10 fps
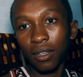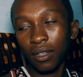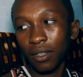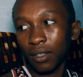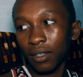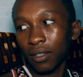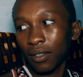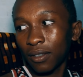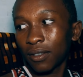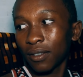so,
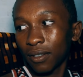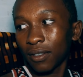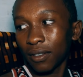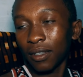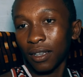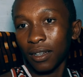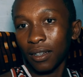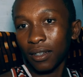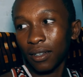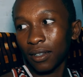yeah, it's not easy.